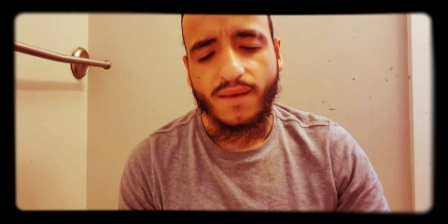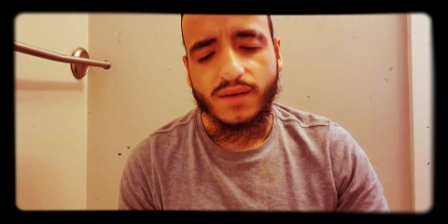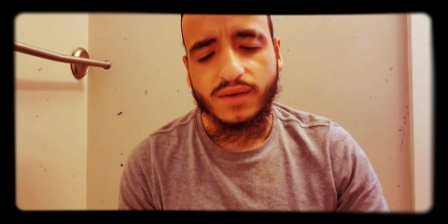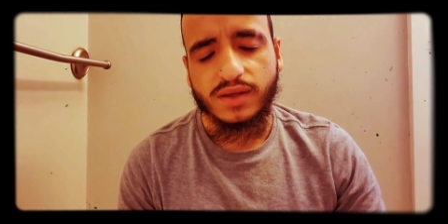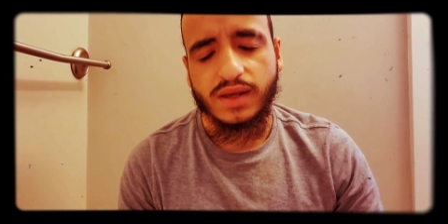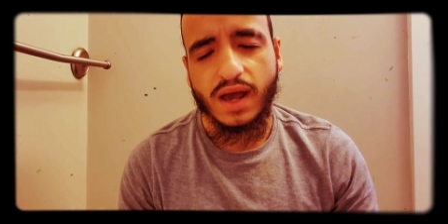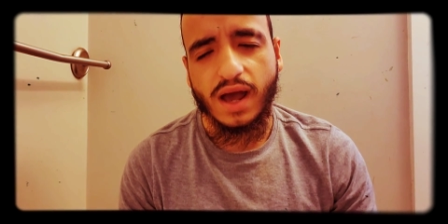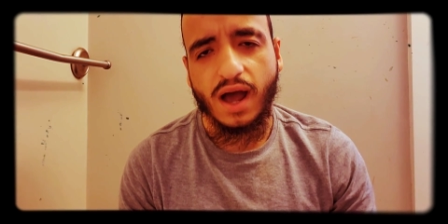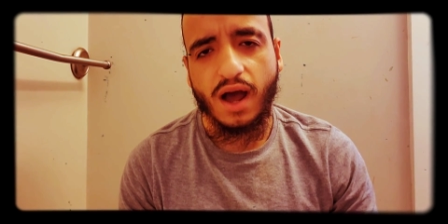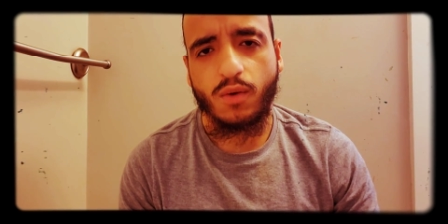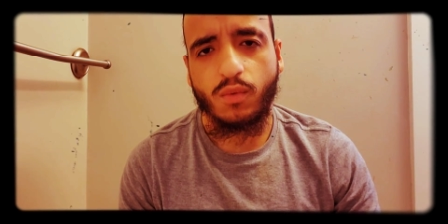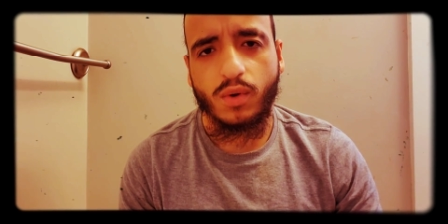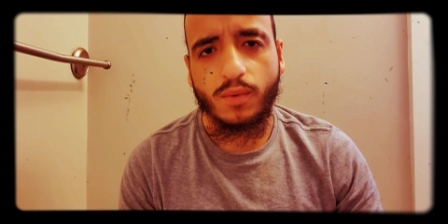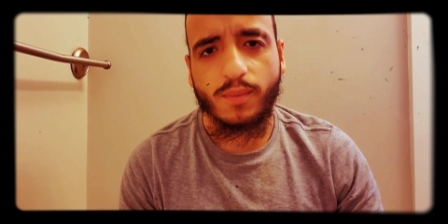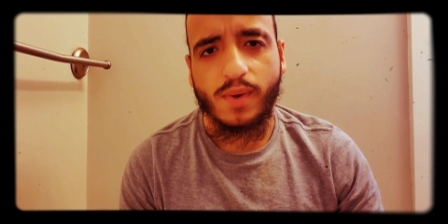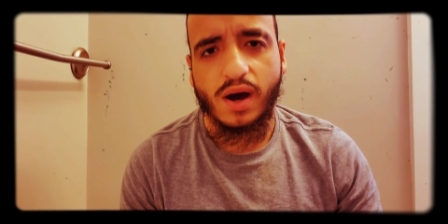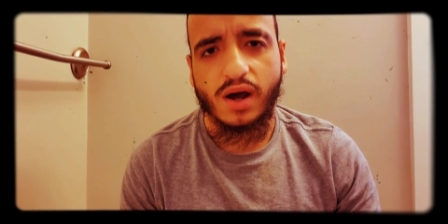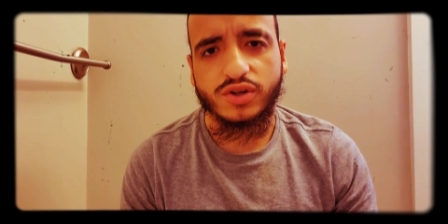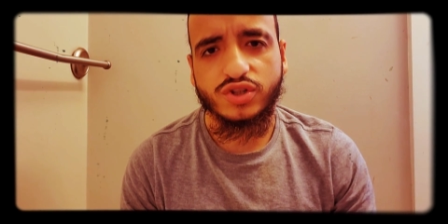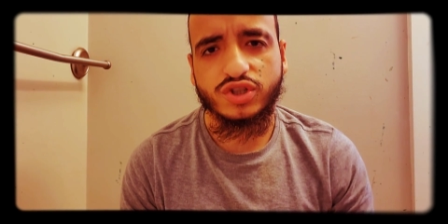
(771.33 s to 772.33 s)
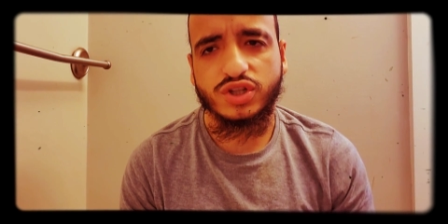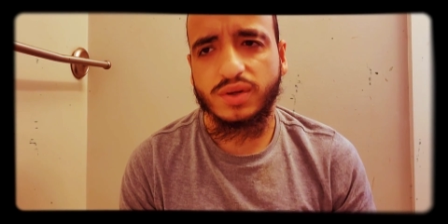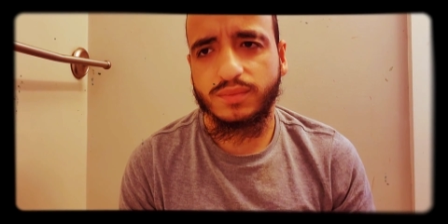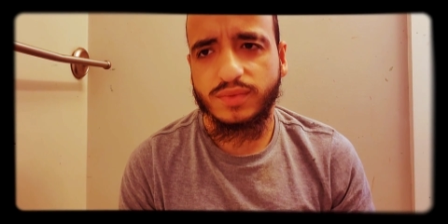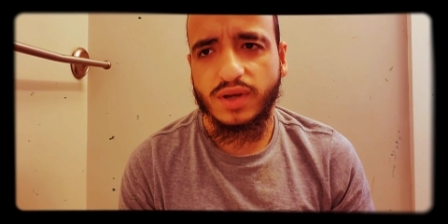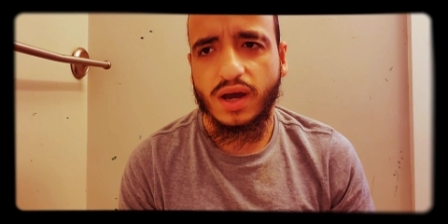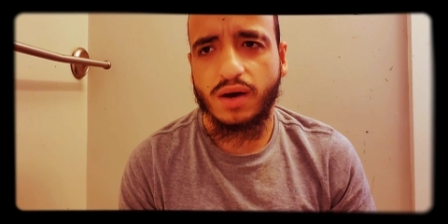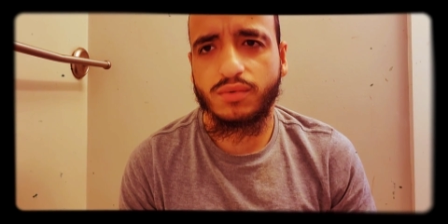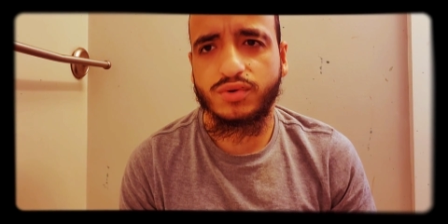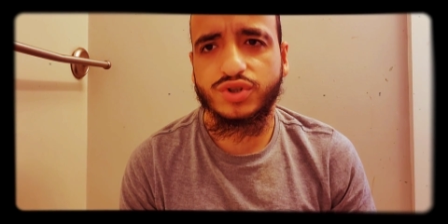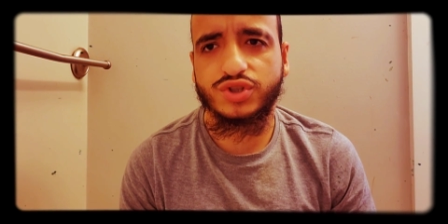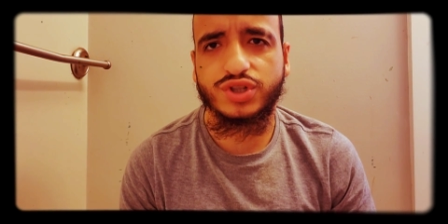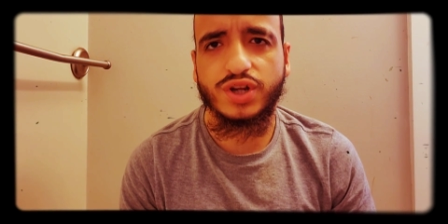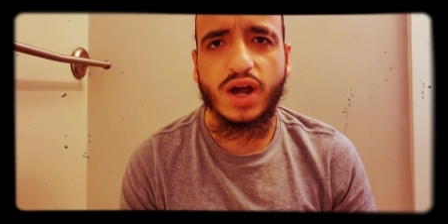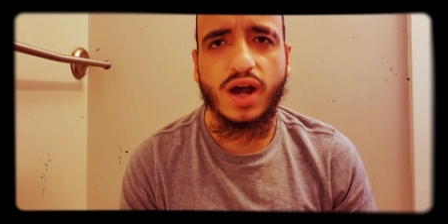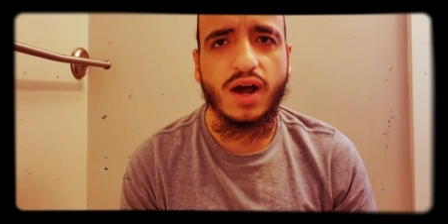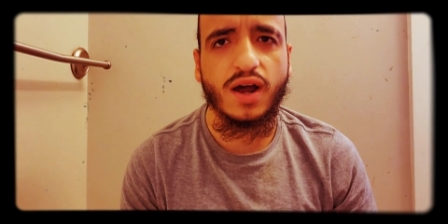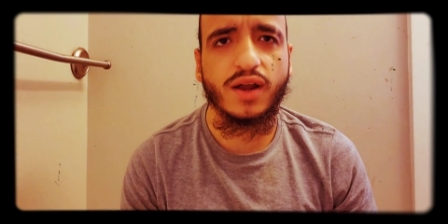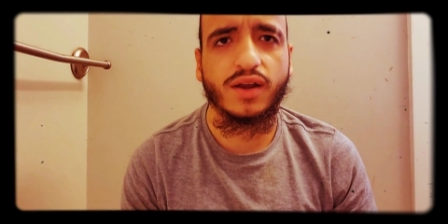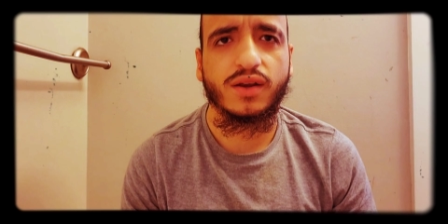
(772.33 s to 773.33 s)
Yahweh Bashim Yahweh
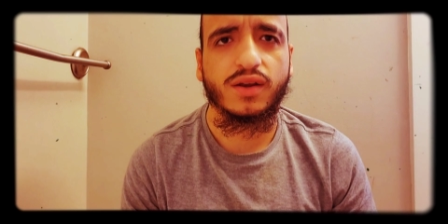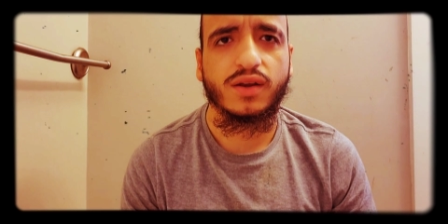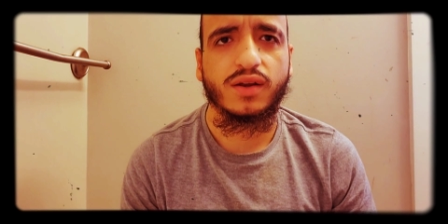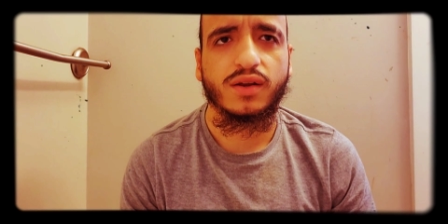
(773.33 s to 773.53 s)
Shai,